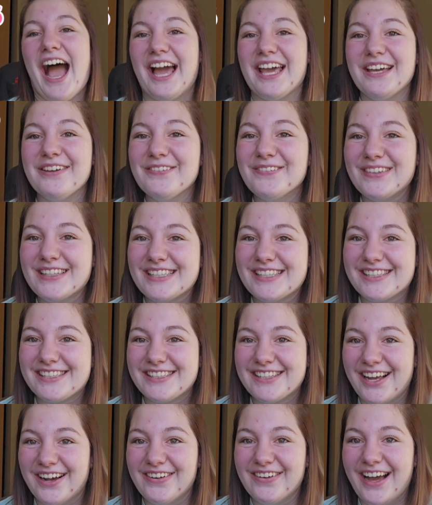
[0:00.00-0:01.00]
I am
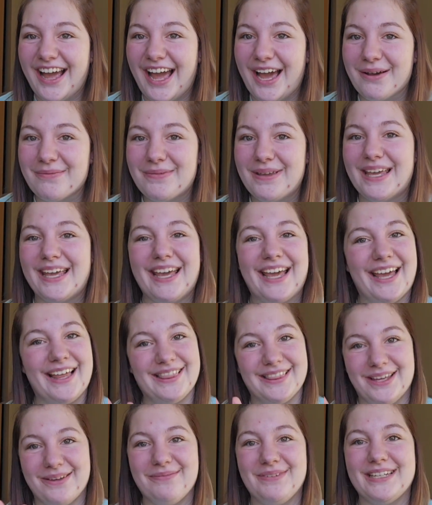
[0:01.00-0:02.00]
so happy,
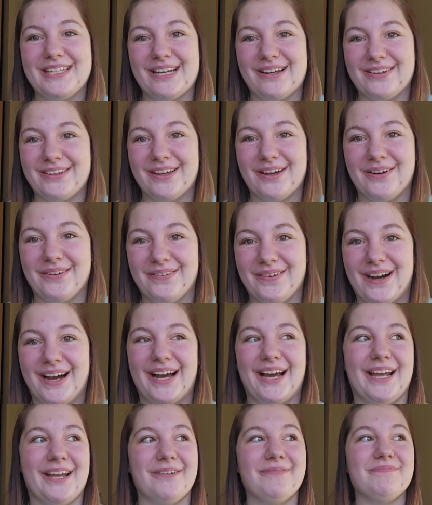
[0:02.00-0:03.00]
and let me tell y'all
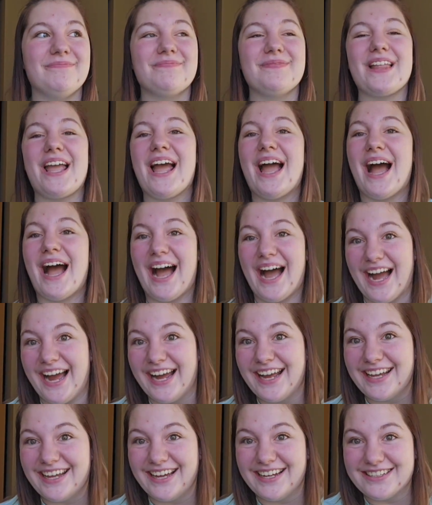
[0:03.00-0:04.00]
why.
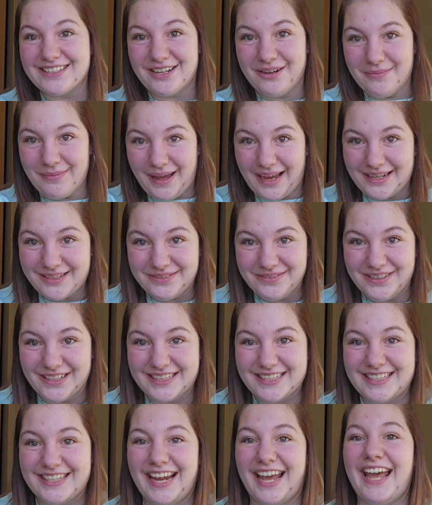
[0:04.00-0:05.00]
I got to go back to
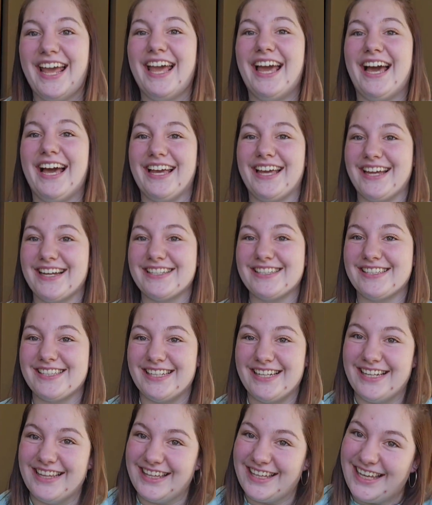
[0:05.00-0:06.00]
work today. I got to
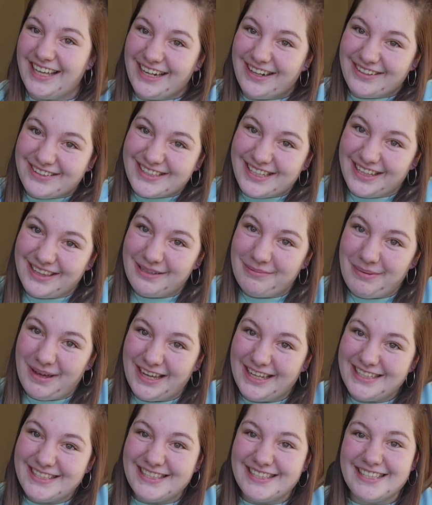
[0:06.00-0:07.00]
see the kiddos on the
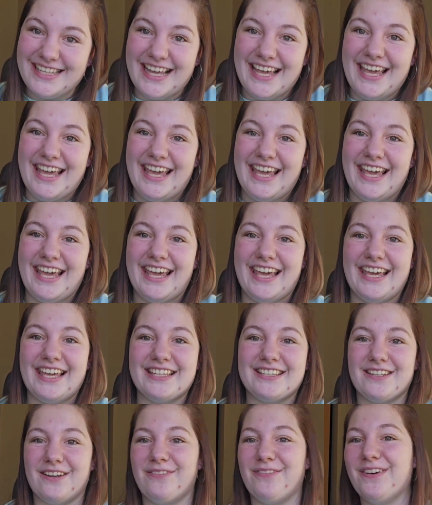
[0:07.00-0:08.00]
bus.
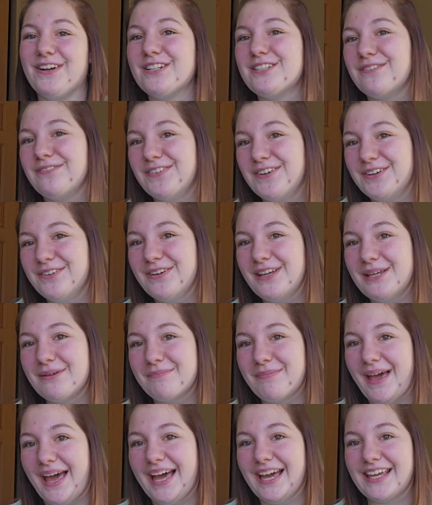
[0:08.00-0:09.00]
It's our first full
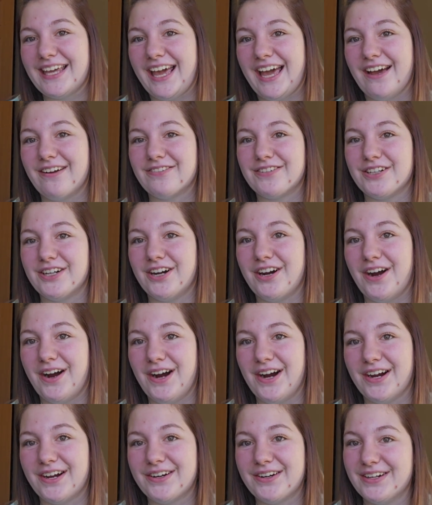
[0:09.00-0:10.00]
week back after
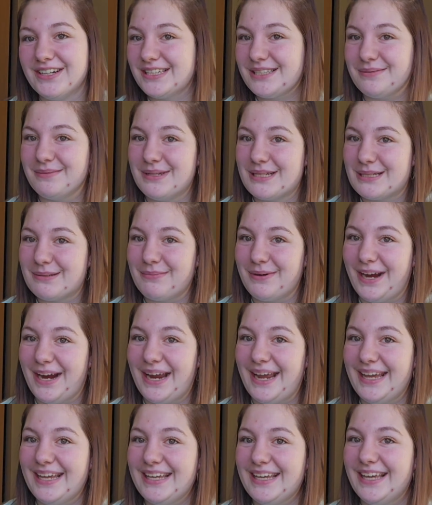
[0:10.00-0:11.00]
our Christmas
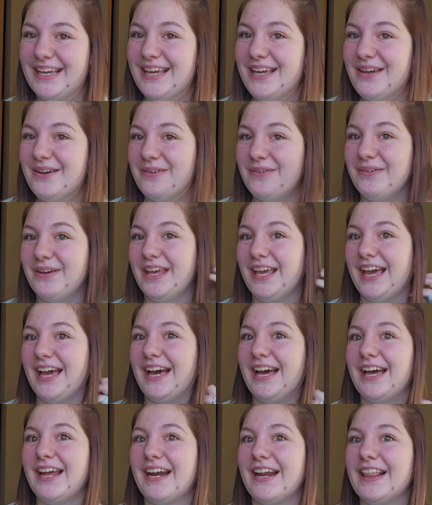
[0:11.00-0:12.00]
break. We
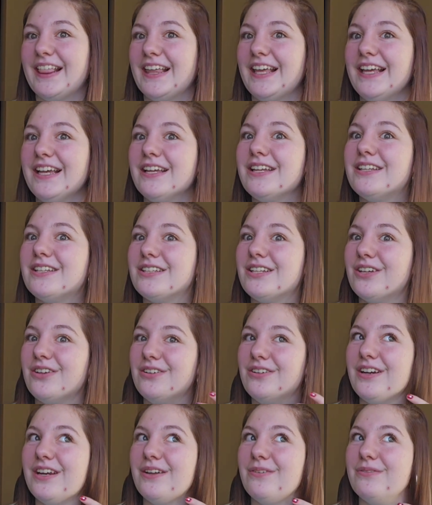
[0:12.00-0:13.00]
had, I think,
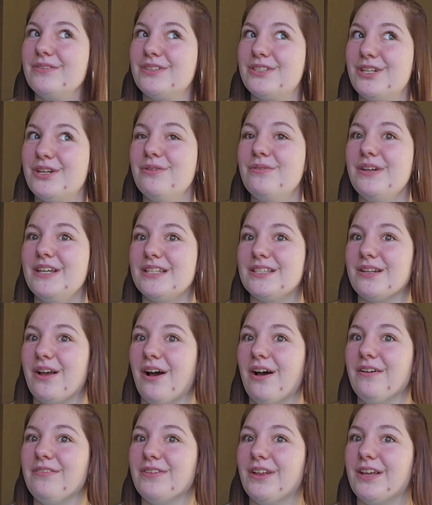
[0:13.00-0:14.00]
two weeks
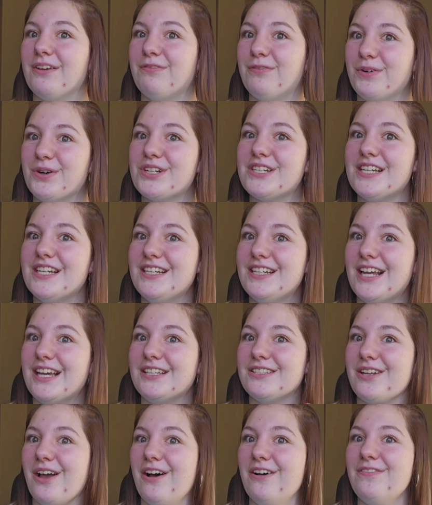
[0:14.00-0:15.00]
off, like 14
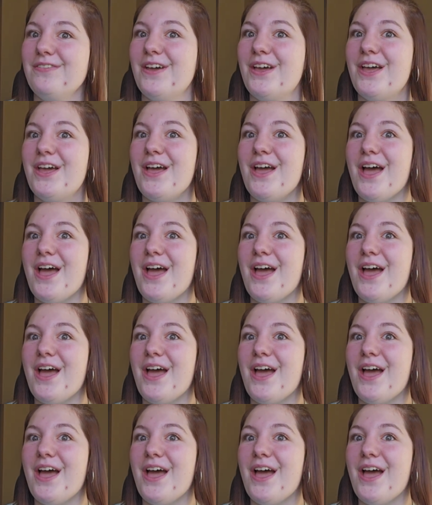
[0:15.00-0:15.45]
days off.